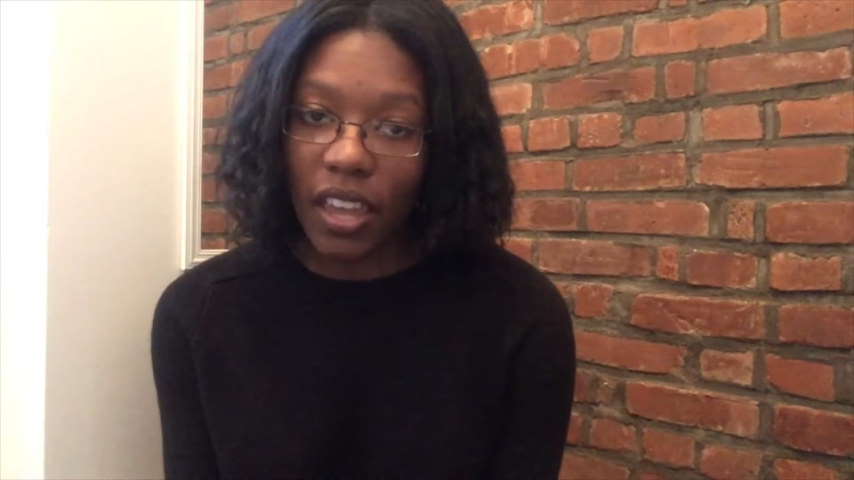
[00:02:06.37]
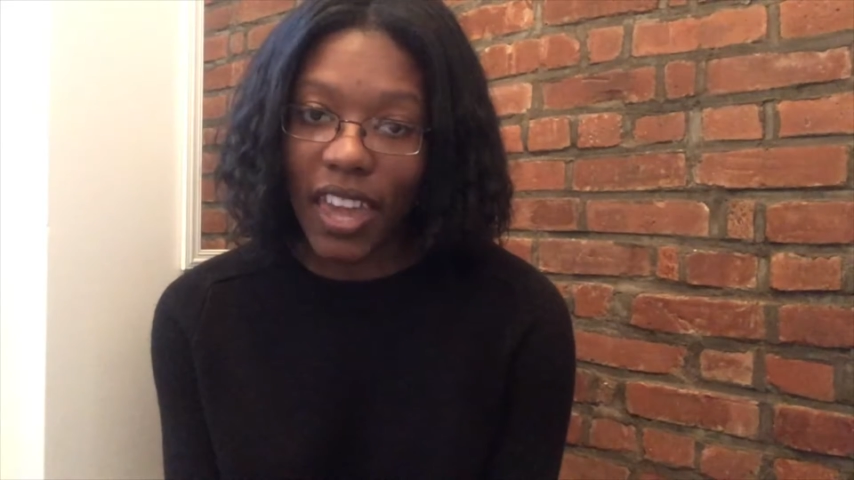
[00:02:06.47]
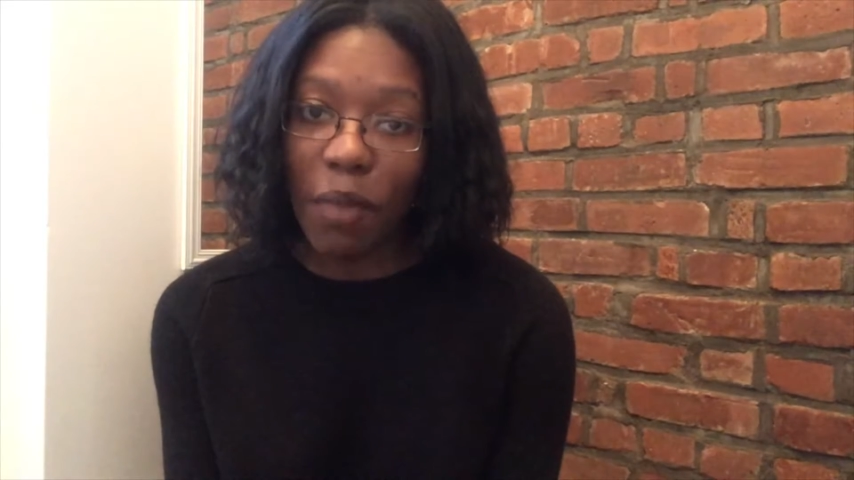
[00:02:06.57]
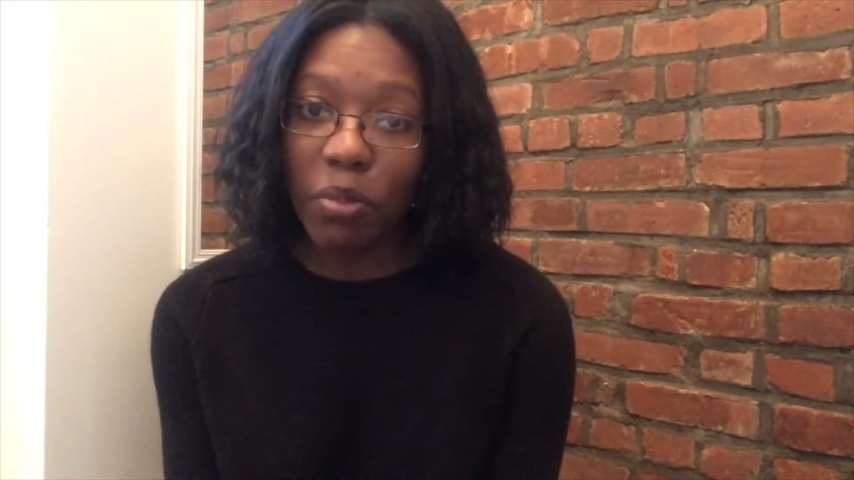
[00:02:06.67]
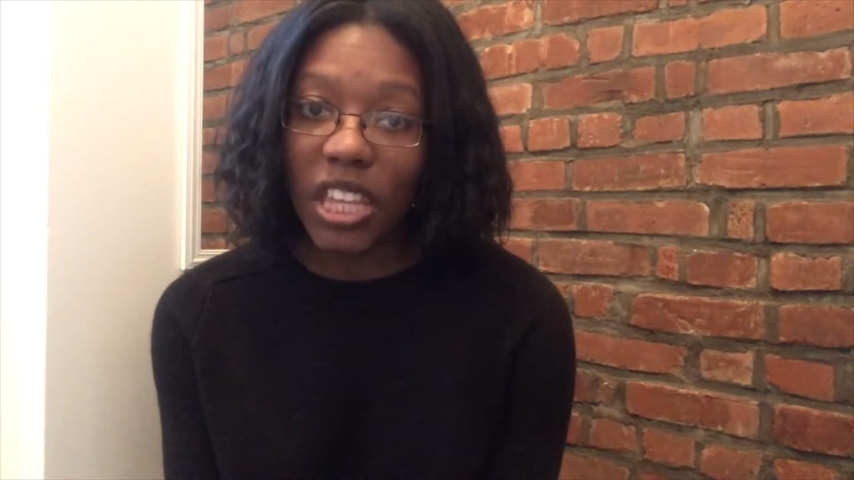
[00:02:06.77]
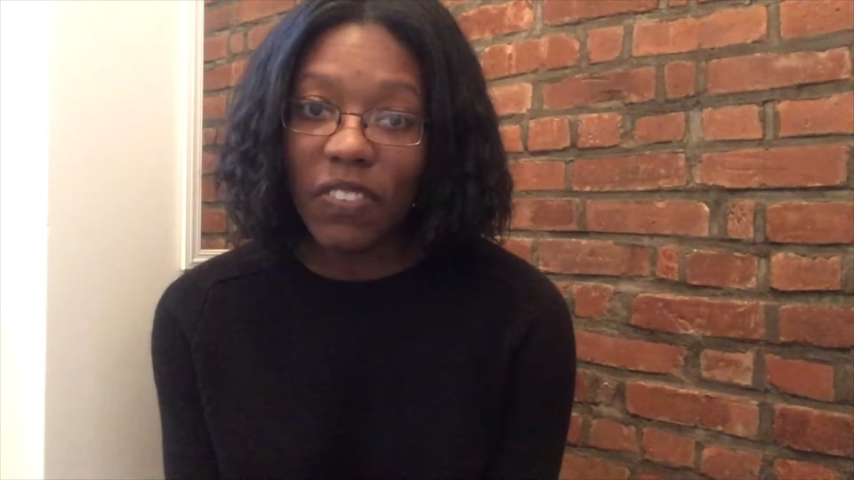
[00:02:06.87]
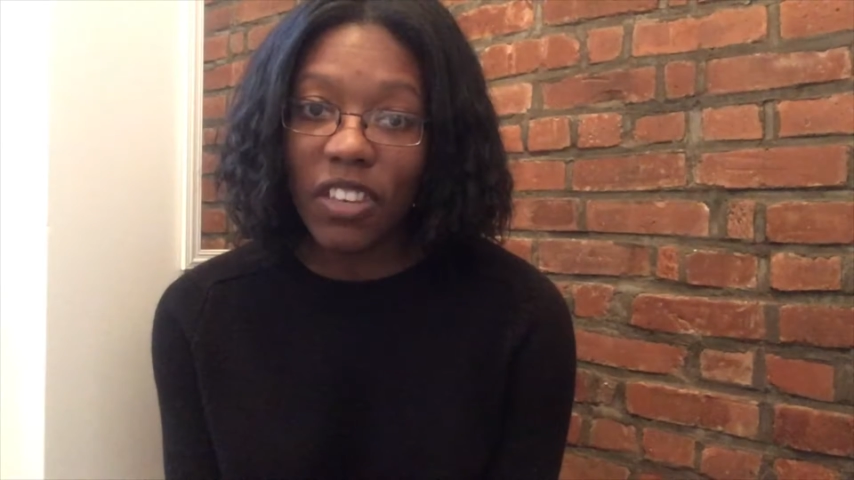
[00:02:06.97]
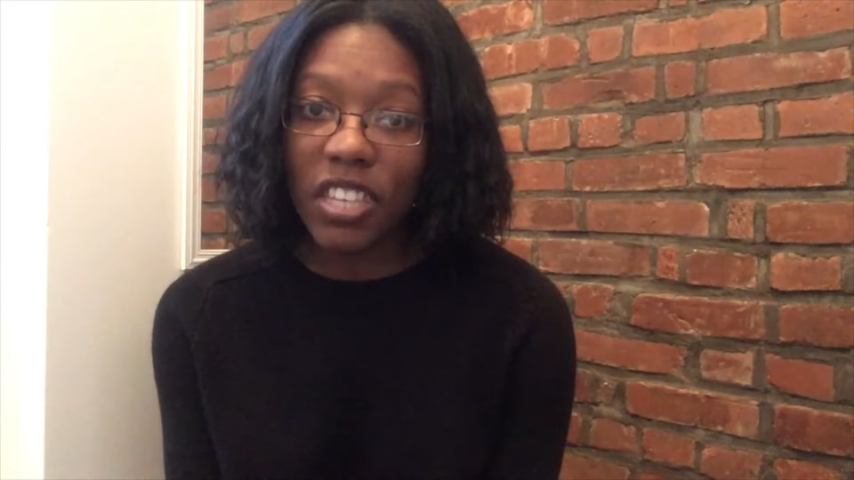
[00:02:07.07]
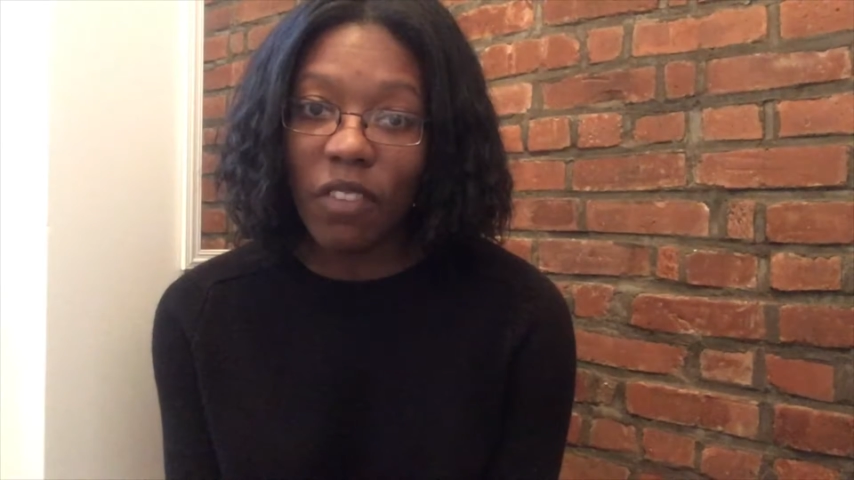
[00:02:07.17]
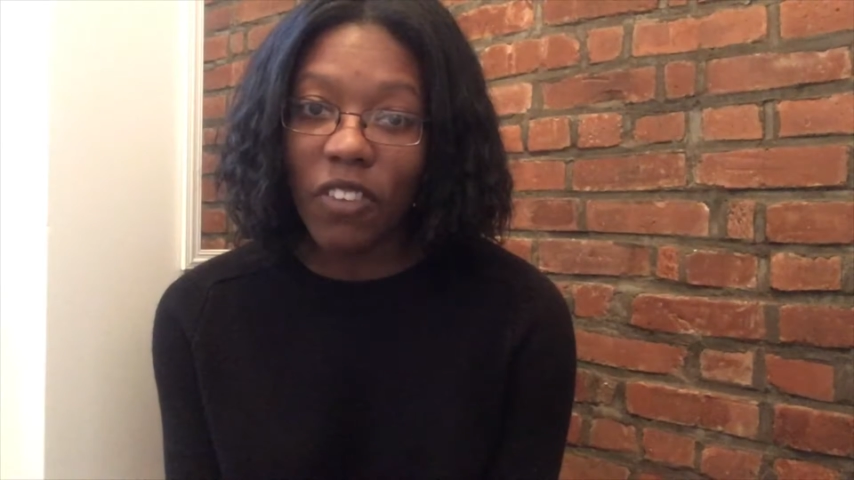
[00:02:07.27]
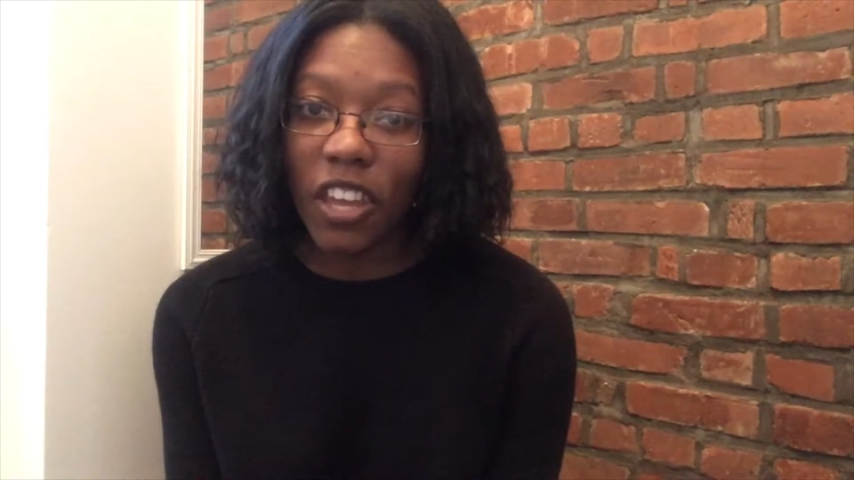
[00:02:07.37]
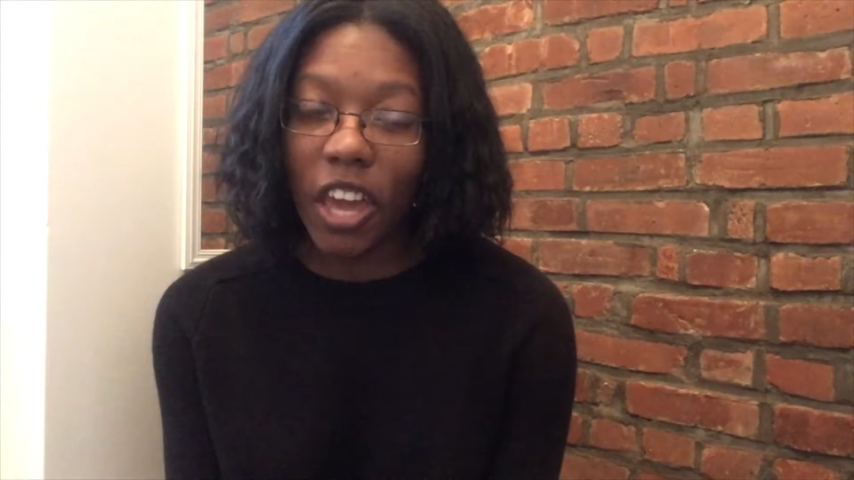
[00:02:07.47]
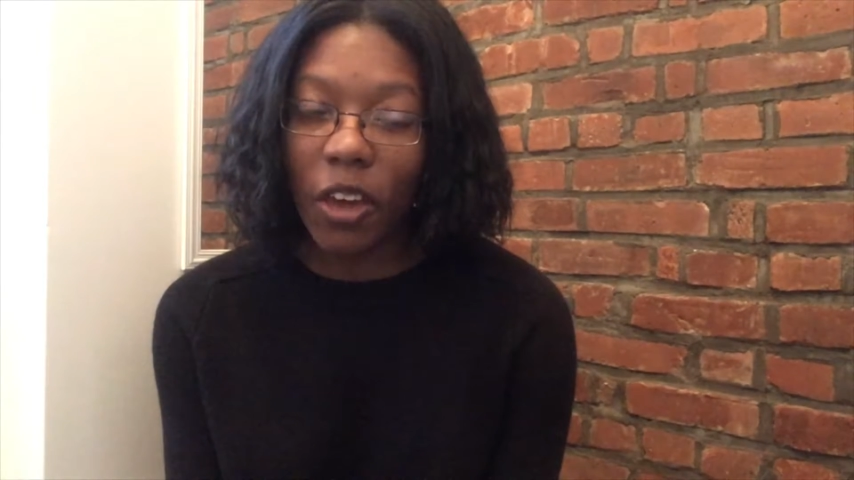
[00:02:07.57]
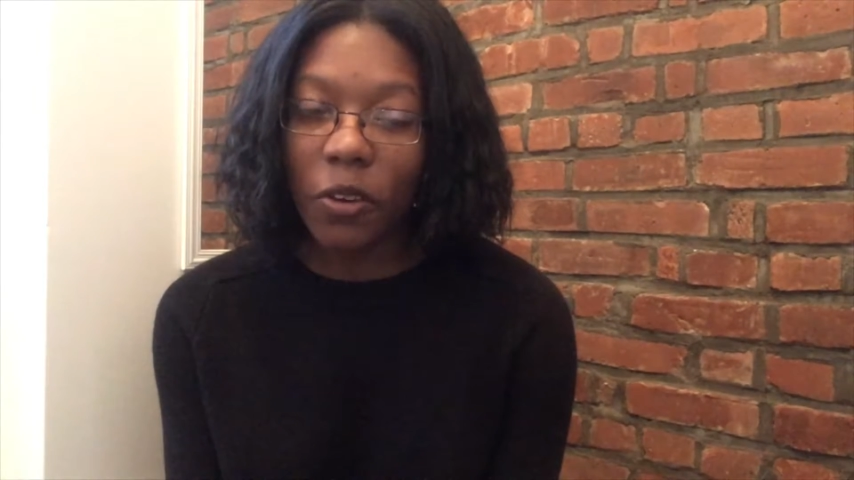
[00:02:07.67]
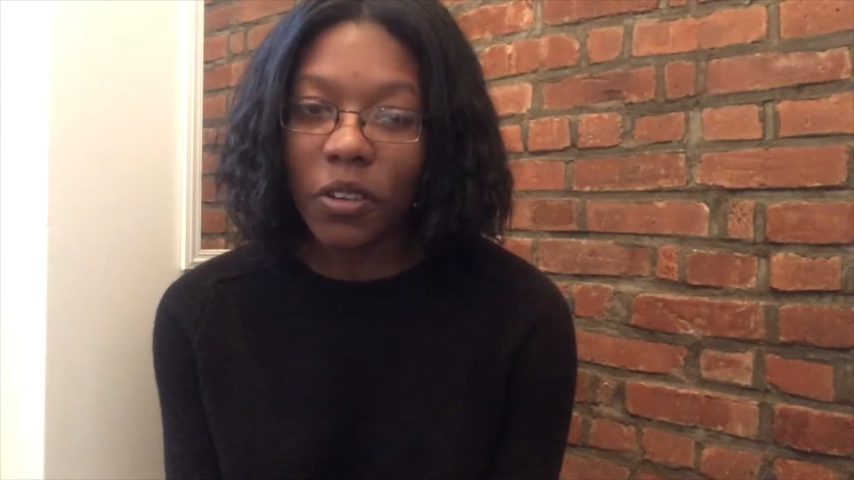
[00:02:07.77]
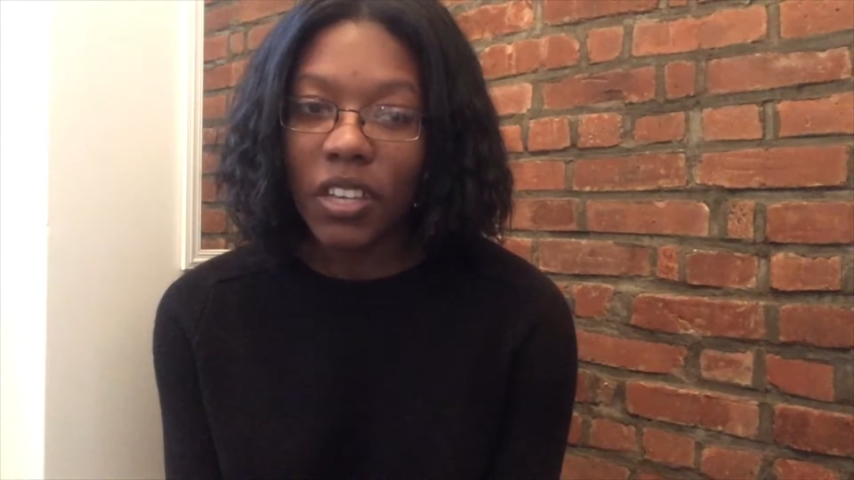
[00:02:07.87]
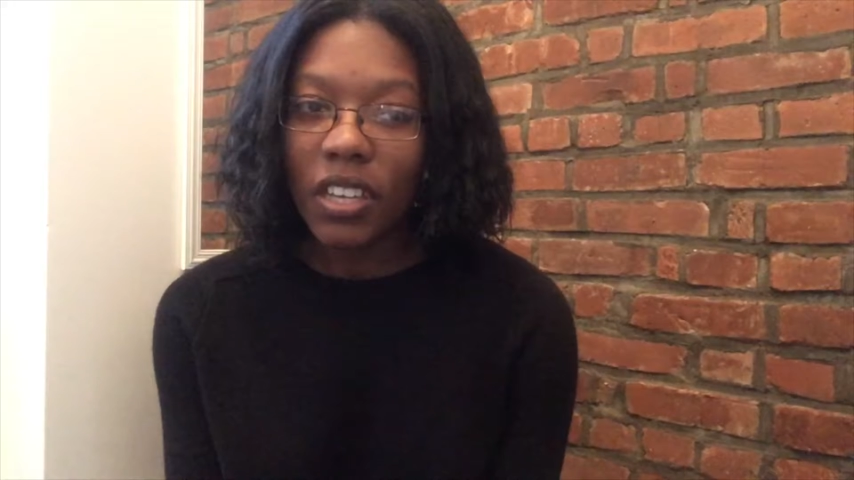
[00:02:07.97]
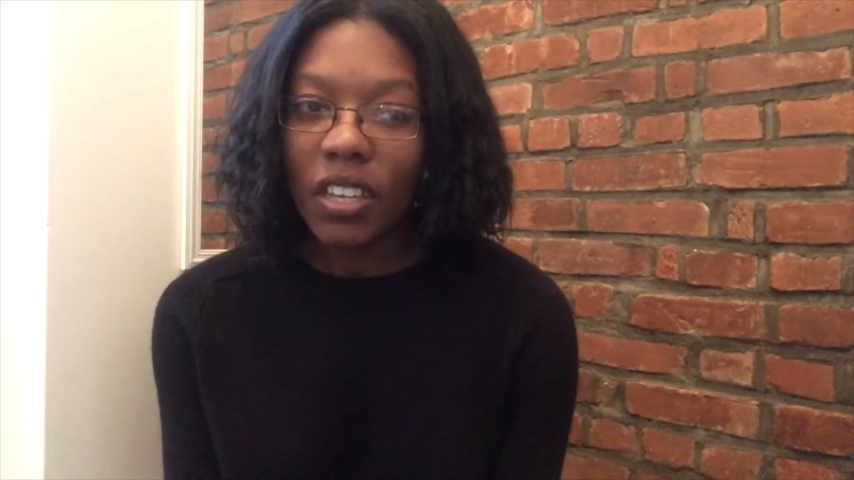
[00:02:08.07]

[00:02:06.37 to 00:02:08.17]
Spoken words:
I can't believe it type video.